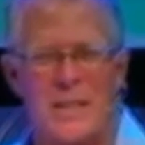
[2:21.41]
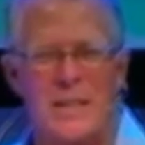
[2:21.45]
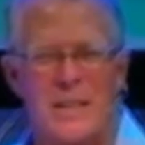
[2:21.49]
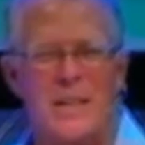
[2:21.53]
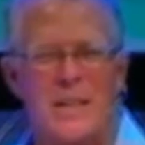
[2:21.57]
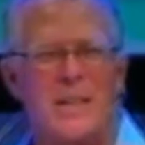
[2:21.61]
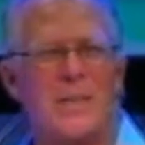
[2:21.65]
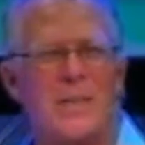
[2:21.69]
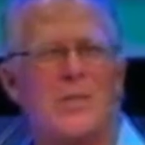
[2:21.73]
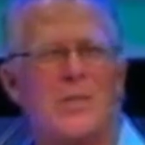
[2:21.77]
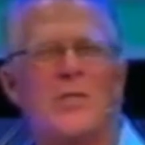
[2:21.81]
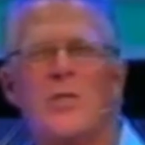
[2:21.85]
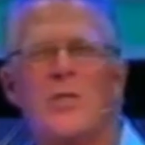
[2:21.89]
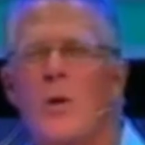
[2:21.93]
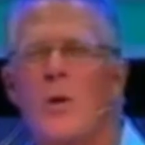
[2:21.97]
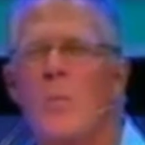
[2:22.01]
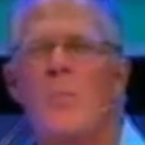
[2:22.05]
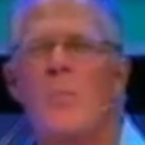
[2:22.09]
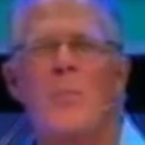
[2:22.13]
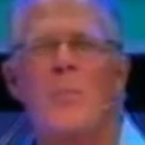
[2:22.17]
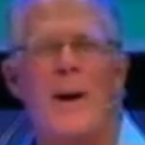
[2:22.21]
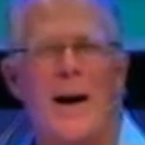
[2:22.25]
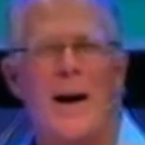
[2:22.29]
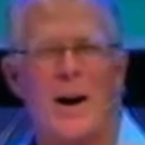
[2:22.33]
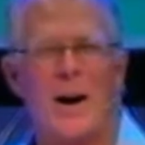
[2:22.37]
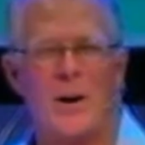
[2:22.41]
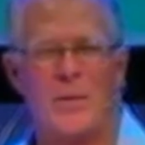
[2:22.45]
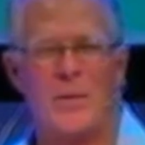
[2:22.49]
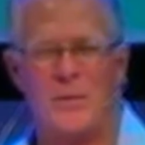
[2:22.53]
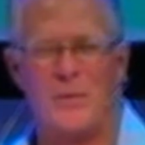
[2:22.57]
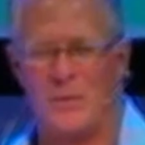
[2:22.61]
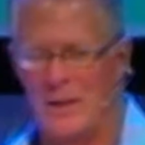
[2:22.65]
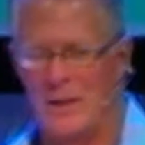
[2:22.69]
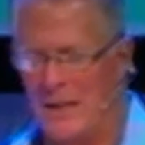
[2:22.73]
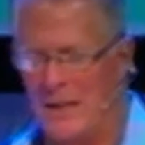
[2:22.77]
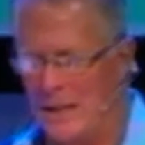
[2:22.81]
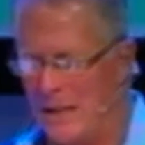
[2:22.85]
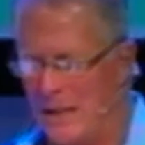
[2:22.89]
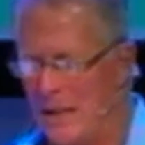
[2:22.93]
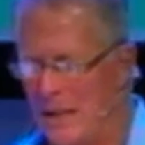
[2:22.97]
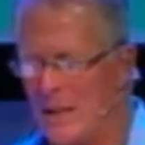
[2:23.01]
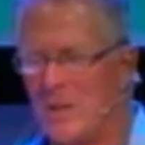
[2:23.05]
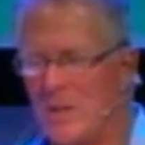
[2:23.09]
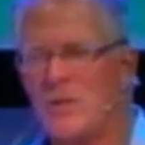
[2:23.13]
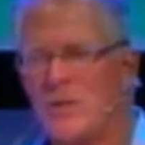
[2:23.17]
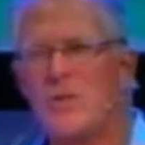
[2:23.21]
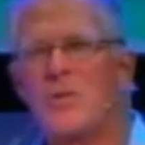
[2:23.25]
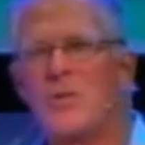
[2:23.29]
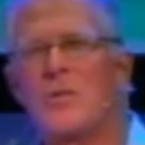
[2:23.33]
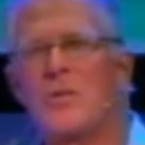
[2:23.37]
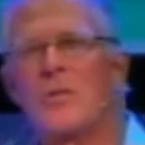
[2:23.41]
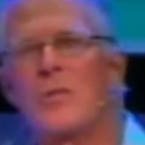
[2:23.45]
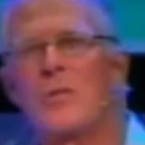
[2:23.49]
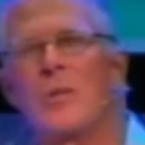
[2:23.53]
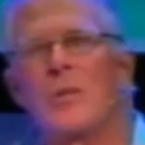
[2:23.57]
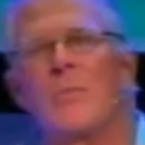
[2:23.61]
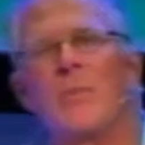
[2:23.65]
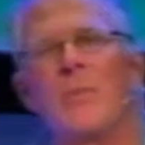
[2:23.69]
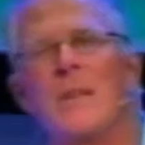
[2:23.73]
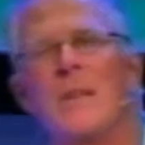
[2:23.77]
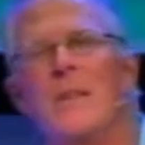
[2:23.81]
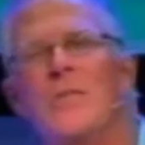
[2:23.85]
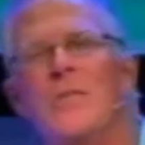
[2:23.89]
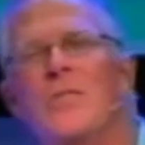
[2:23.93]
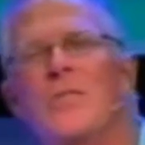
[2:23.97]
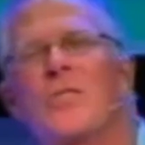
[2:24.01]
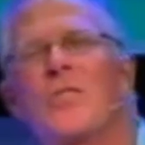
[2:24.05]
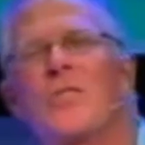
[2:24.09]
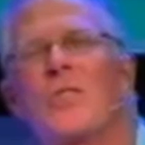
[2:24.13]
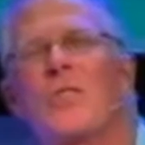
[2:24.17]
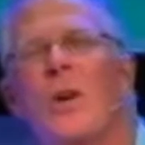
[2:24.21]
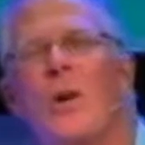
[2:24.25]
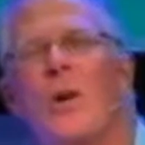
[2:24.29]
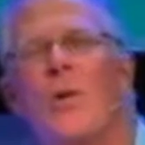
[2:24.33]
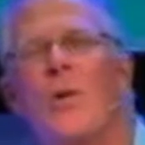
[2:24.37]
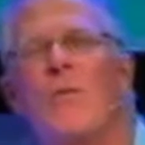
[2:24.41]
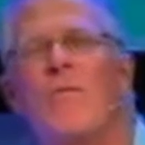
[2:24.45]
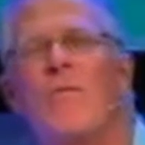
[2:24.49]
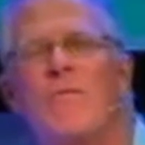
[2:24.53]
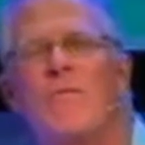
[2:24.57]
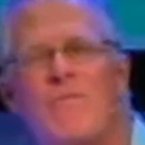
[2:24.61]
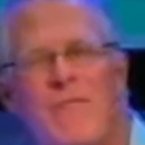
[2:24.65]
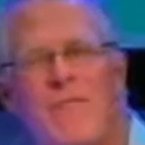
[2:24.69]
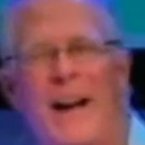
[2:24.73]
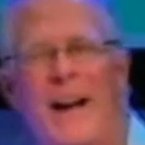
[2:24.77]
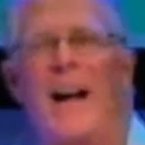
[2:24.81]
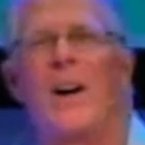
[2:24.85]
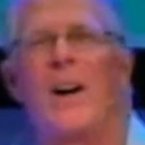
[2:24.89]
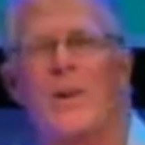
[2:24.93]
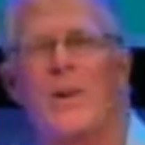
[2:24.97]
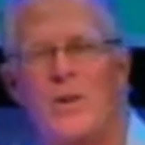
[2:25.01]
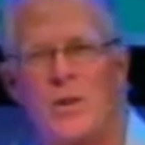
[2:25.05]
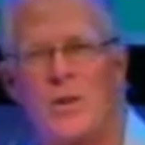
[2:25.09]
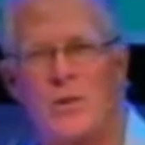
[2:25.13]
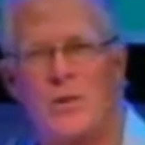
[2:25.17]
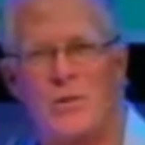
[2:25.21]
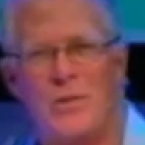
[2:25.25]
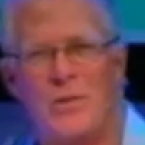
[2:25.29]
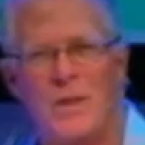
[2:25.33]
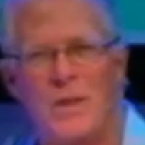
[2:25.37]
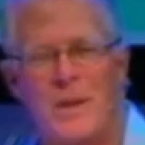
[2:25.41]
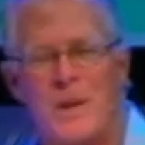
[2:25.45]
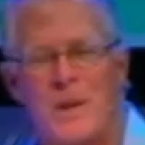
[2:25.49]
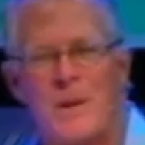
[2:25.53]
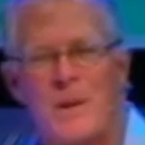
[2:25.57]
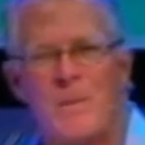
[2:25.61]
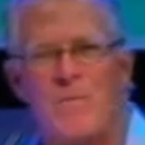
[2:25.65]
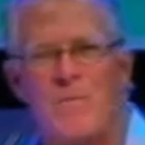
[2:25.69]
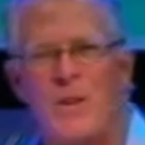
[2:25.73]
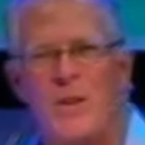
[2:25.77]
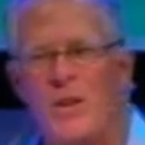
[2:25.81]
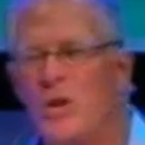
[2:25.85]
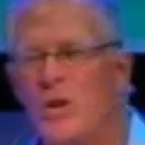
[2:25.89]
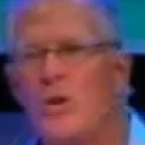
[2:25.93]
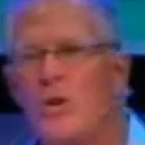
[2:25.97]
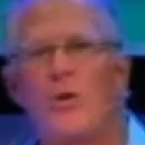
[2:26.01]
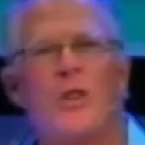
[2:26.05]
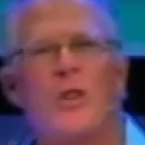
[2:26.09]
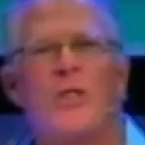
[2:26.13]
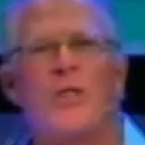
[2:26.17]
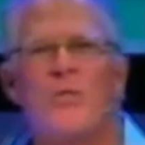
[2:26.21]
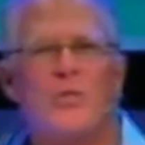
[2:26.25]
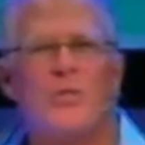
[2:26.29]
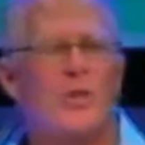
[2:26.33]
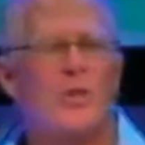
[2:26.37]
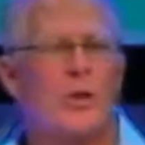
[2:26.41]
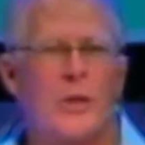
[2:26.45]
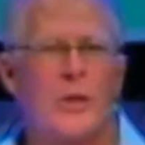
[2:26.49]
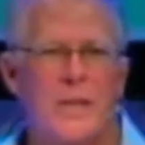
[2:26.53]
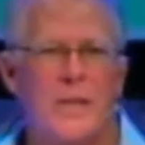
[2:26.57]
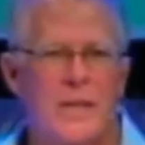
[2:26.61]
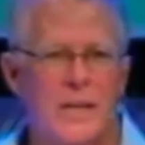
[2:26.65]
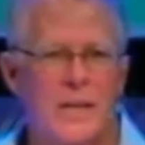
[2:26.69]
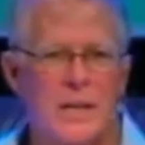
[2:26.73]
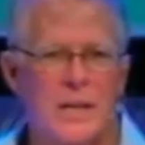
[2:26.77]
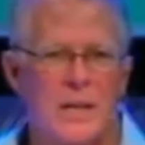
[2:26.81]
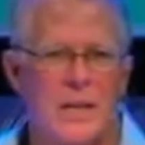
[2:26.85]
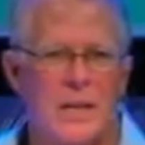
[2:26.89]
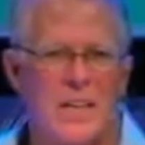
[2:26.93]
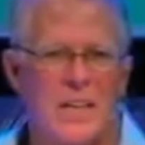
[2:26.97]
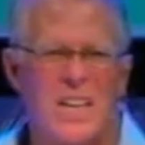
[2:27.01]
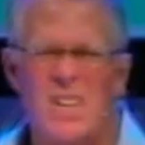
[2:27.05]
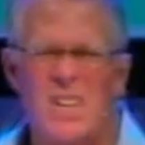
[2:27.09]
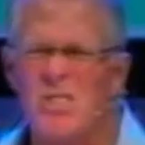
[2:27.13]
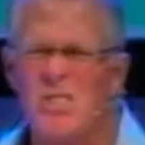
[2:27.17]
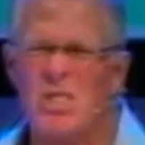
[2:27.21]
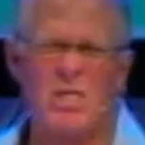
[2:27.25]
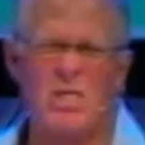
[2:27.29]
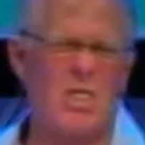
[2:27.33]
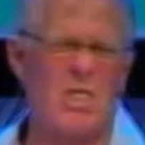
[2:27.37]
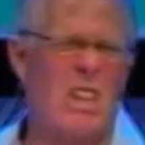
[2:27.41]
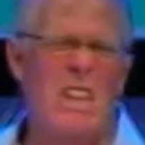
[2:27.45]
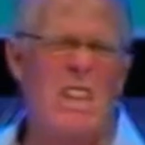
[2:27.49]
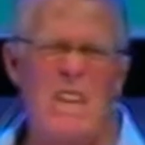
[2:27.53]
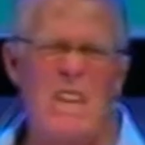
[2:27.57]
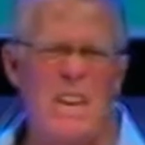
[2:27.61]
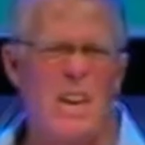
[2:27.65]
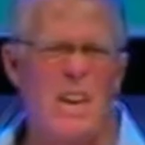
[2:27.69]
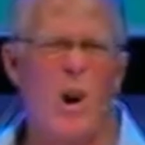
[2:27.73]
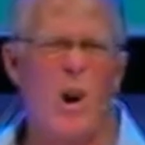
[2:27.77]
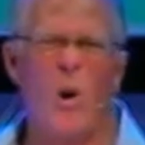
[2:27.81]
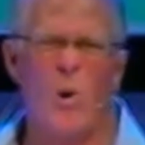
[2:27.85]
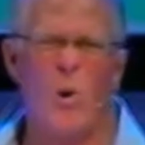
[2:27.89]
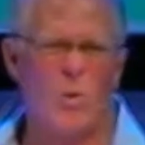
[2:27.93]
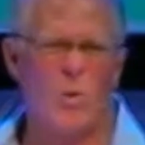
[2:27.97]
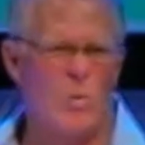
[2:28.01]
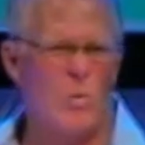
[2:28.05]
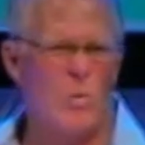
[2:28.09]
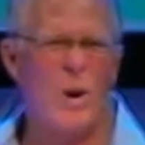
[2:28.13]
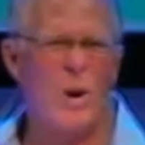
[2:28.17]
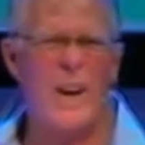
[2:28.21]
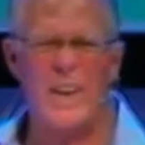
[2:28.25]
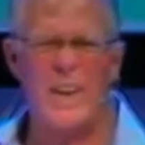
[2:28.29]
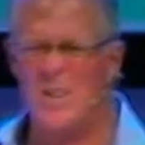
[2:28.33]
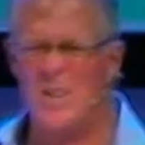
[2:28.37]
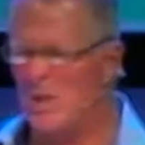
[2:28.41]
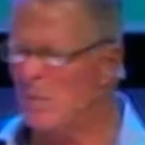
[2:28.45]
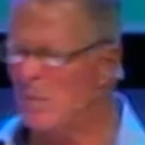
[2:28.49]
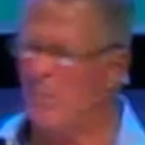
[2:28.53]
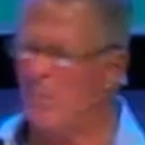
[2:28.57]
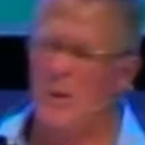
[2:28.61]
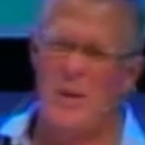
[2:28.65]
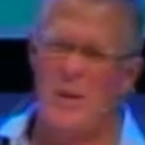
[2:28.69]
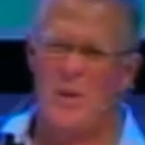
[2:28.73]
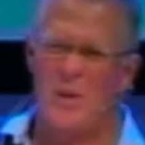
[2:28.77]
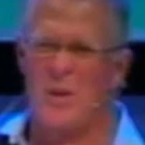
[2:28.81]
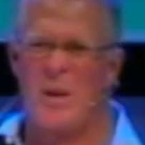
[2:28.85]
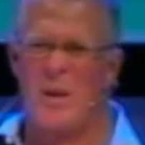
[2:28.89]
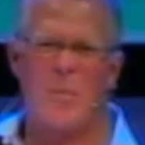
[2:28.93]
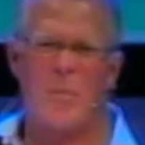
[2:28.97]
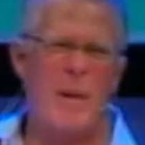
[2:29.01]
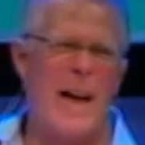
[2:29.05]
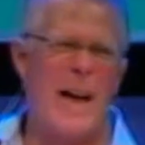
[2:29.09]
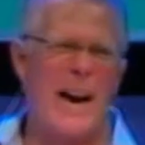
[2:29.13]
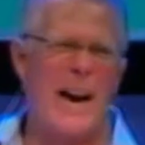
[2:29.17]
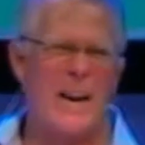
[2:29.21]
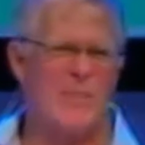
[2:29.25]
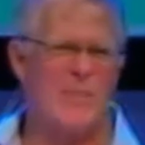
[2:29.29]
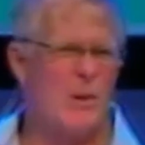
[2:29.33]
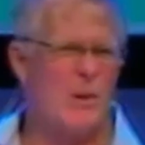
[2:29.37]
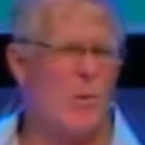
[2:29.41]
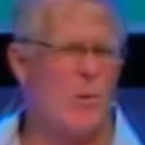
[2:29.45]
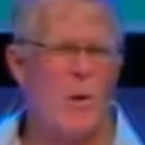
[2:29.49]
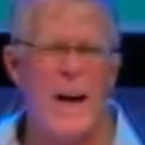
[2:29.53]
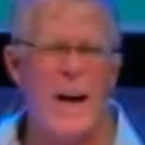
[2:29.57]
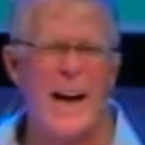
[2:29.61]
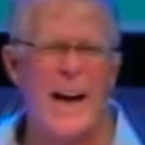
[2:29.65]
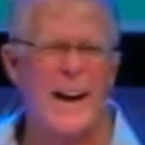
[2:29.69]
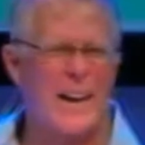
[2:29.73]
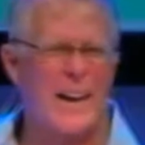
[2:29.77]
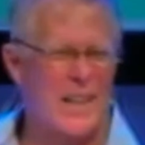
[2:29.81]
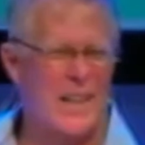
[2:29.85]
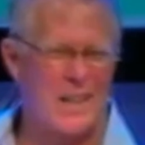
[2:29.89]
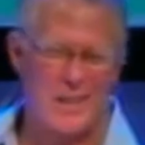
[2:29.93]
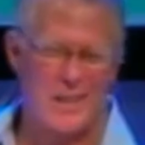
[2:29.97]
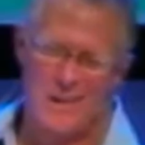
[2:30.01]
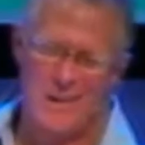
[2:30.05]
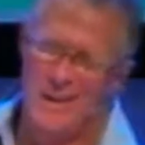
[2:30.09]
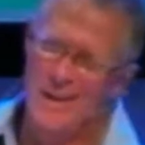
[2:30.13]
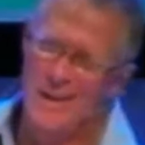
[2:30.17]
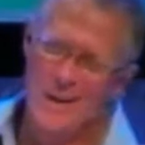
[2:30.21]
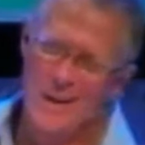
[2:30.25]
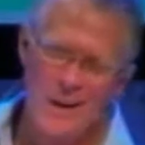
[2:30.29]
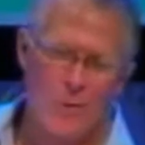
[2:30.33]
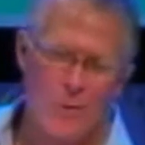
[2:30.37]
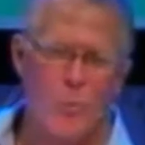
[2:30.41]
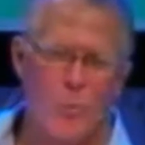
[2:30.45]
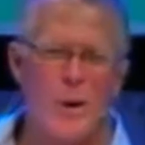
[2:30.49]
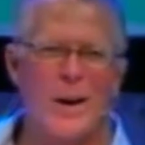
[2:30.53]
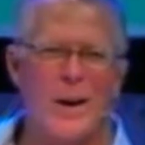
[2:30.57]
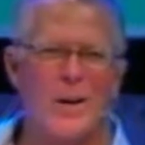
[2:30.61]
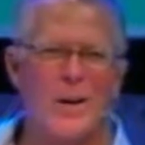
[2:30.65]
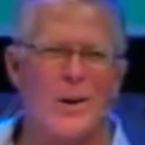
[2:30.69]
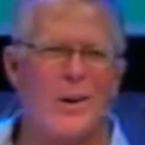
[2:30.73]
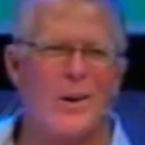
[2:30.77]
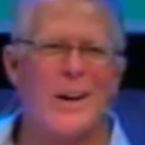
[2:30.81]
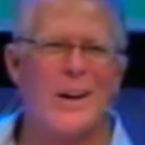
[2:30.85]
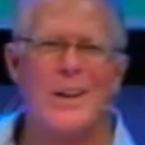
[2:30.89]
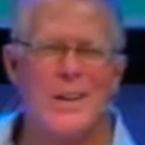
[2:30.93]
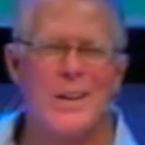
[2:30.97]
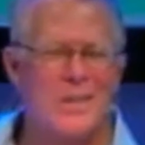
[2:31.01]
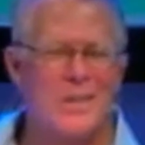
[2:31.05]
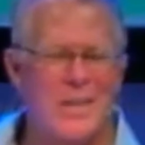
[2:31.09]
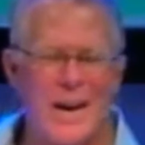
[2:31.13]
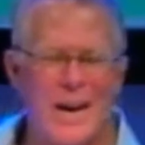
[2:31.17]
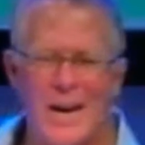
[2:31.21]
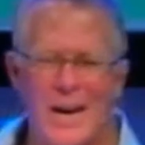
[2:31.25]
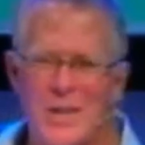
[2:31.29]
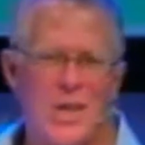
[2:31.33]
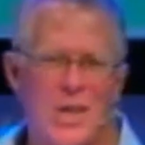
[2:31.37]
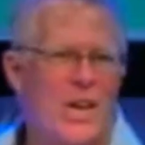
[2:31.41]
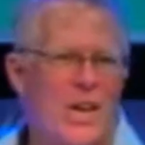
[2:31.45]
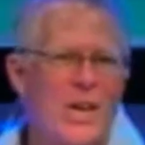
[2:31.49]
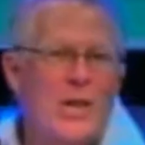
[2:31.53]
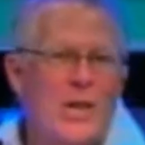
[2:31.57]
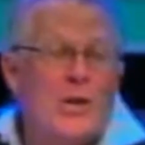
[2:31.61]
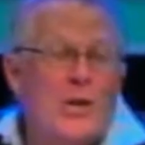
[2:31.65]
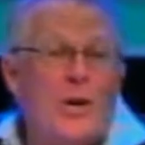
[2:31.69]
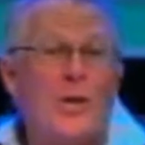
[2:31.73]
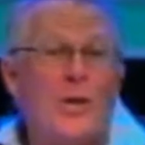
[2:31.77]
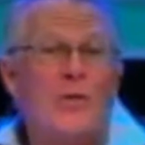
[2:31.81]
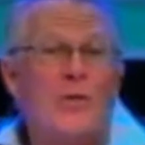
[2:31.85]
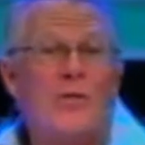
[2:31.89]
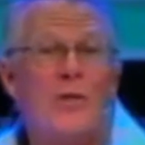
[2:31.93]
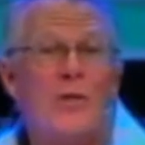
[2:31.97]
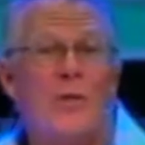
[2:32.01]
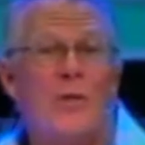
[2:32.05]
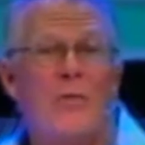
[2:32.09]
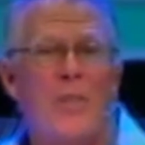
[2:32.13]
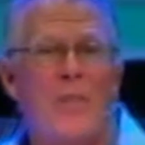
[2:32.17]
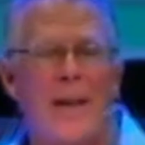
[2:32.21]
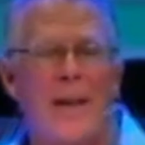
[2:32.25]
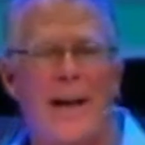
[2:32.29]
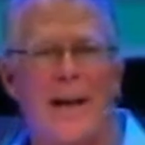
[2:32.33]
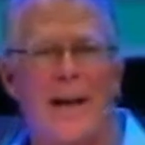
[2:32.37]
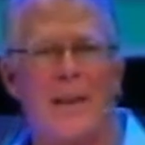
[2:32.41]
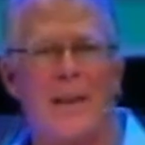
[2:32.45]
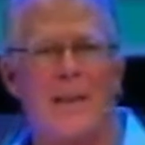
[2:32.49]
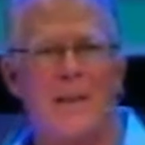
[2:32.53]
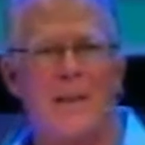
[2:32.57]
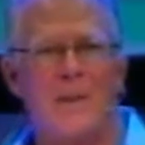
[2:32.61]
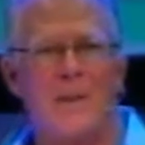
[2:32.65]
It is so powerful. It is to be so valued that you couldn't treat it in just any old way. Just put it on the back of a wagon and wheel her into town. You couldn't do that.